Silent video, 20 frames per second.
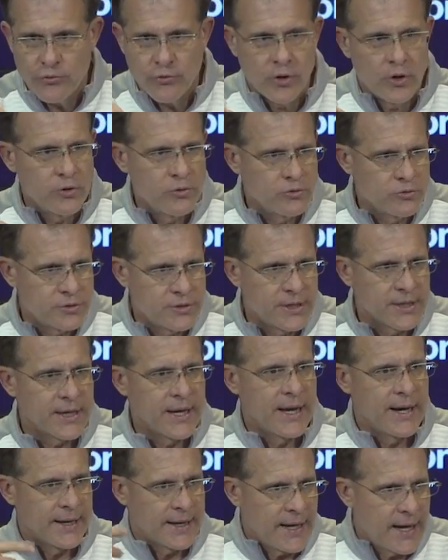throws that
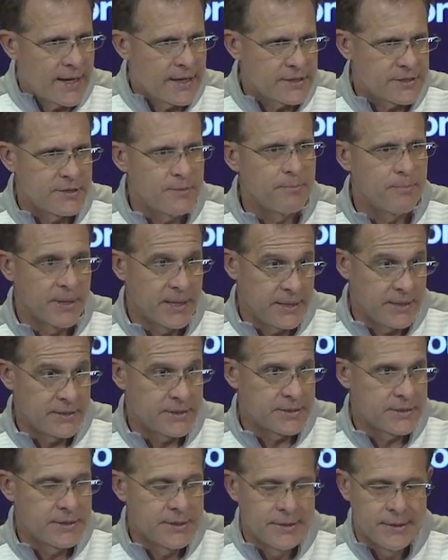kind of got us in
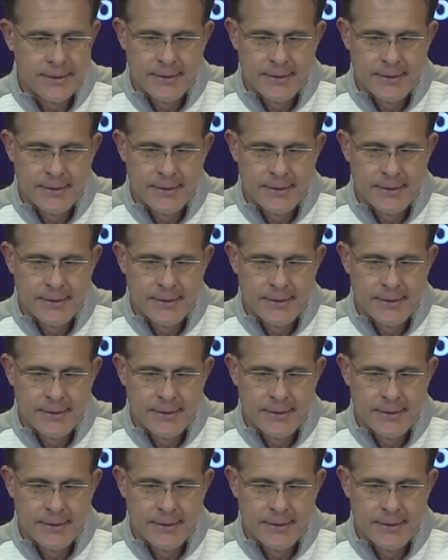pace.